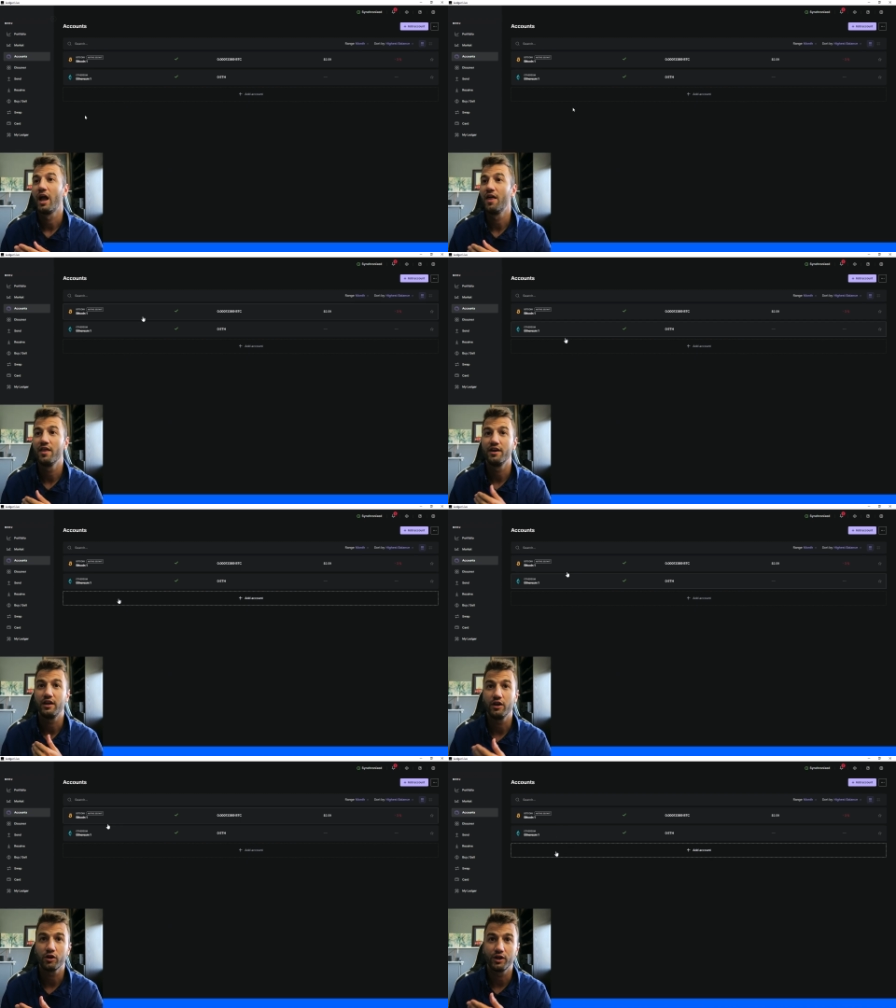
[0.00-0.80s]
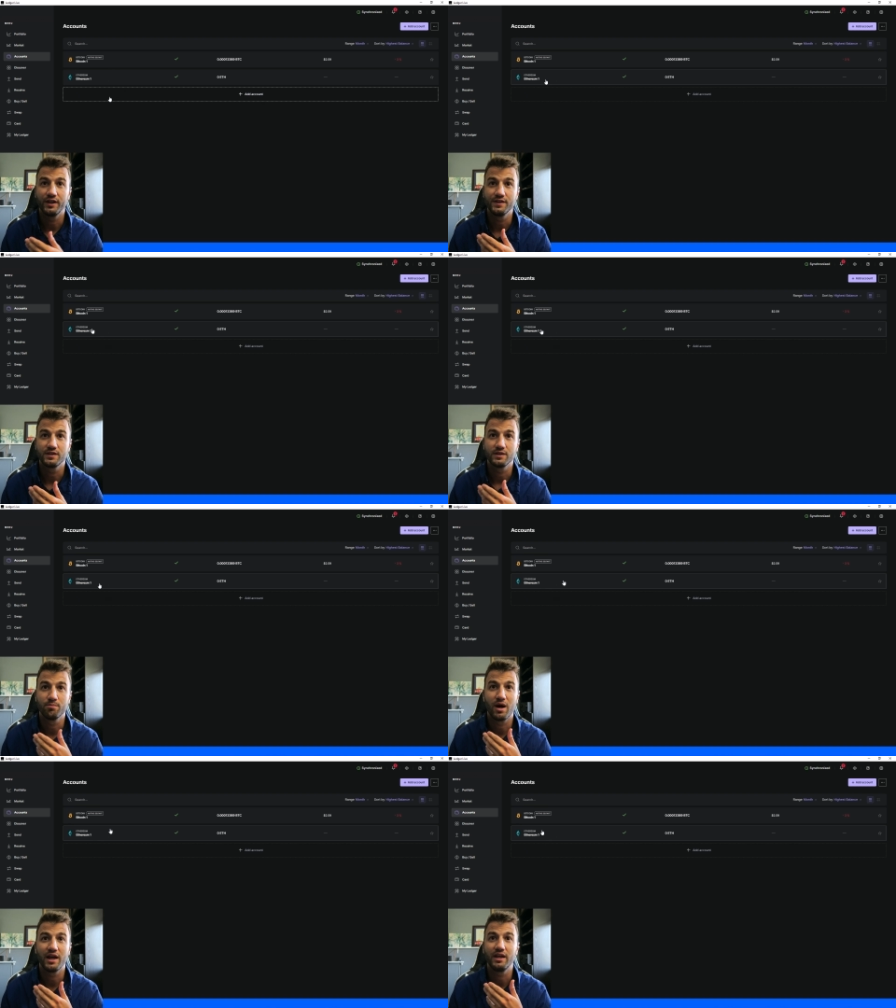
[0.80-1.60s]
And then here is
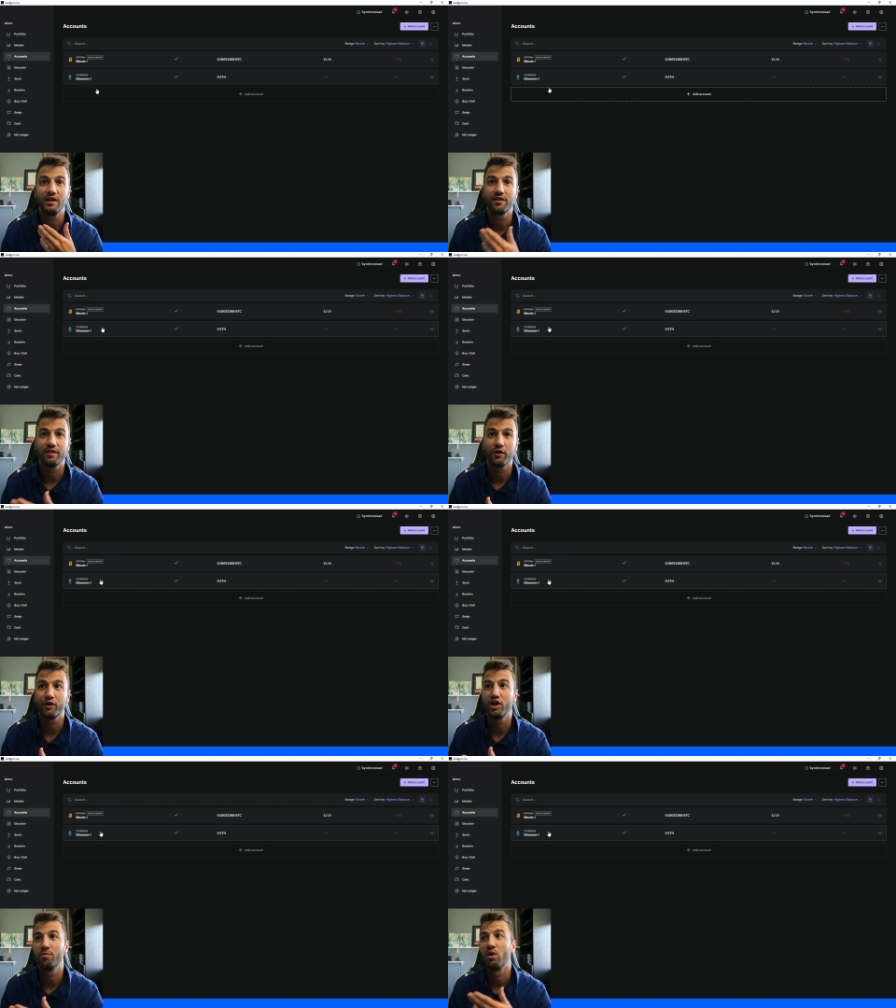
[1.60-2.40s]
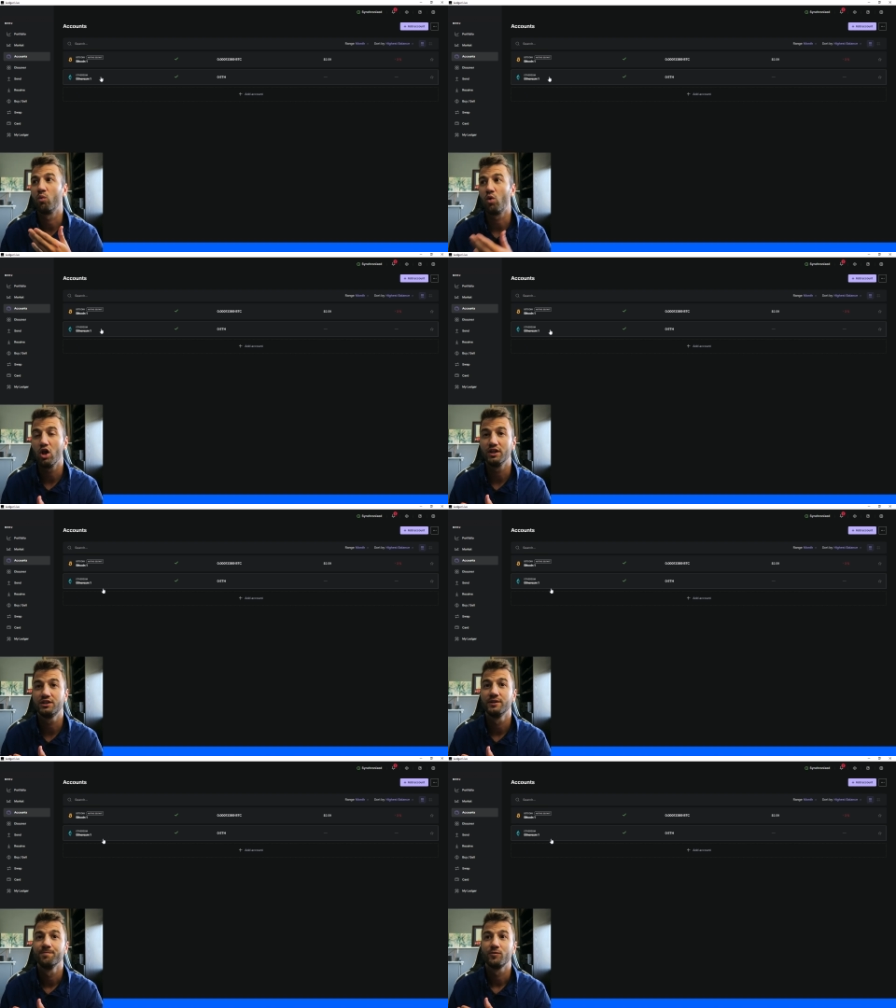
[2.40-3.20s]
my Ethereum
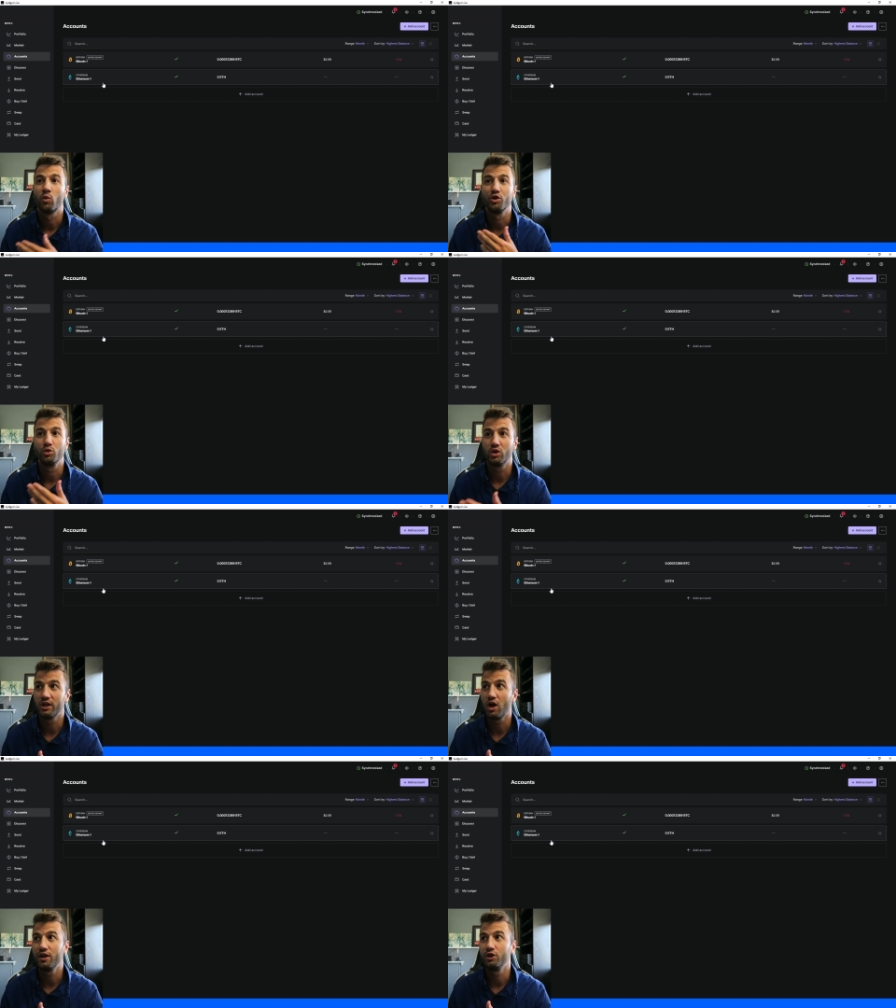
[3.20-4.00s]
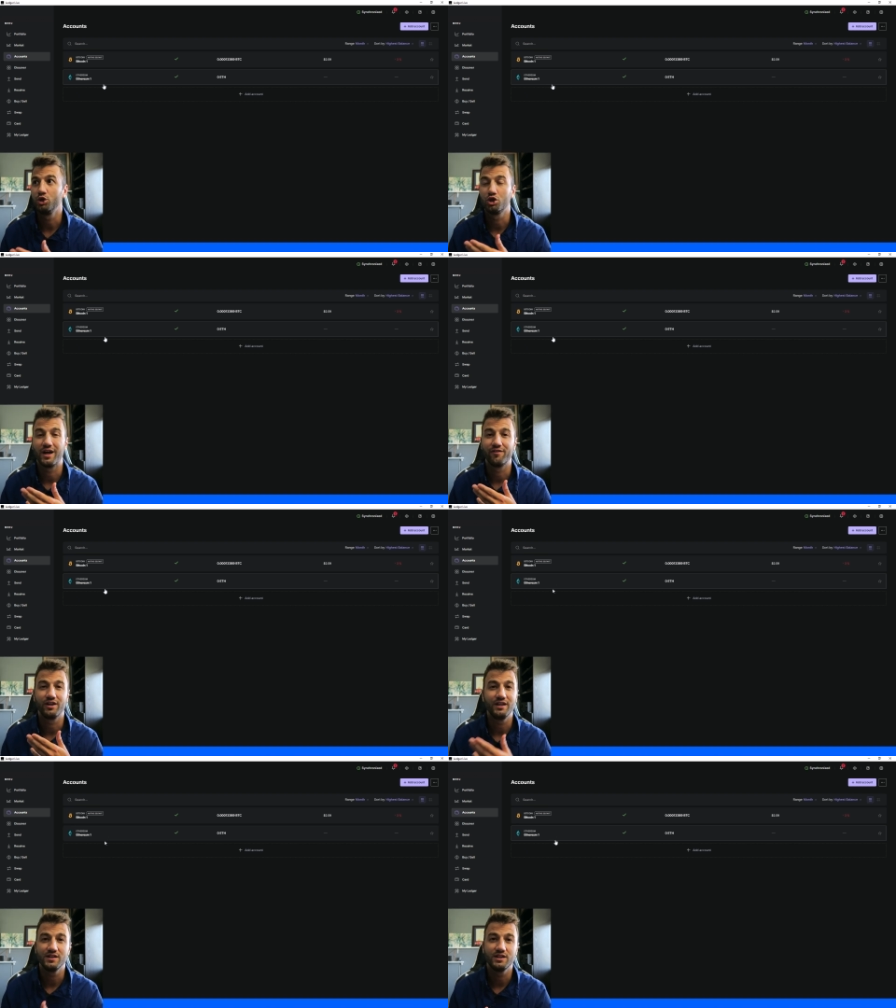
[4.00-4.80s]
wallet. When you click on it, you should have
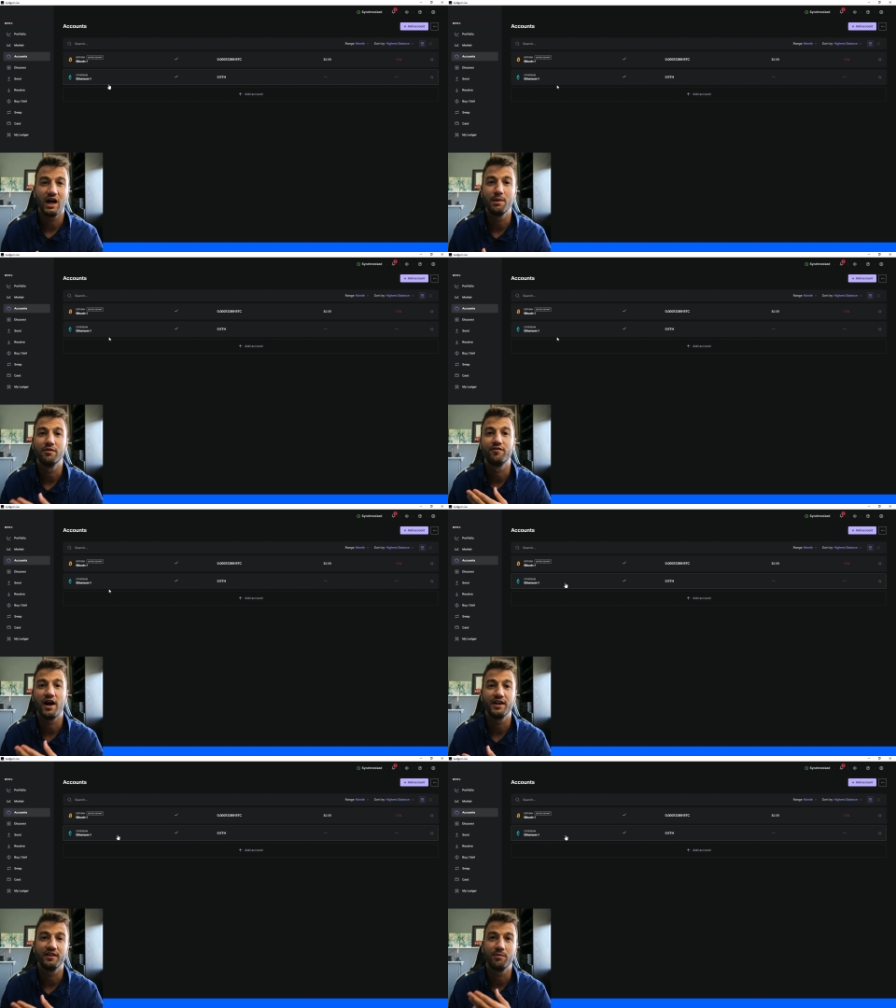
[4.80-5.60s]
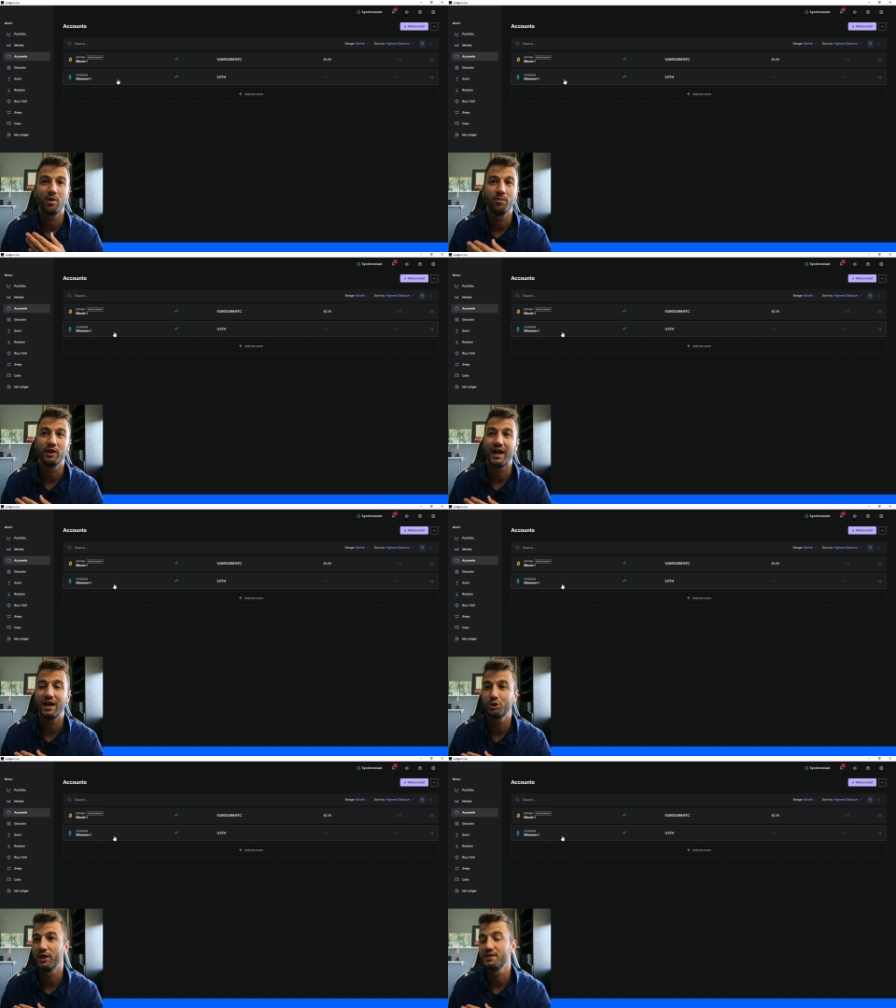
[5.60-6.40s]
an easy time finding the public
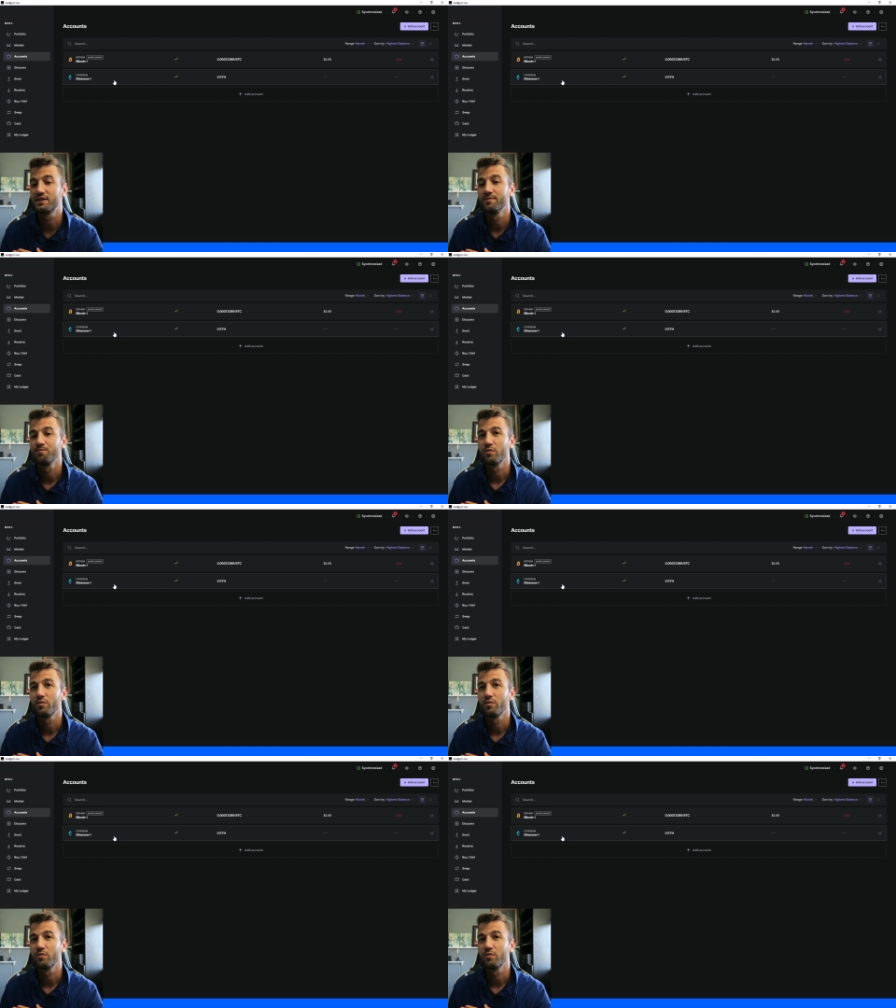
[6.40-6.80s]
address.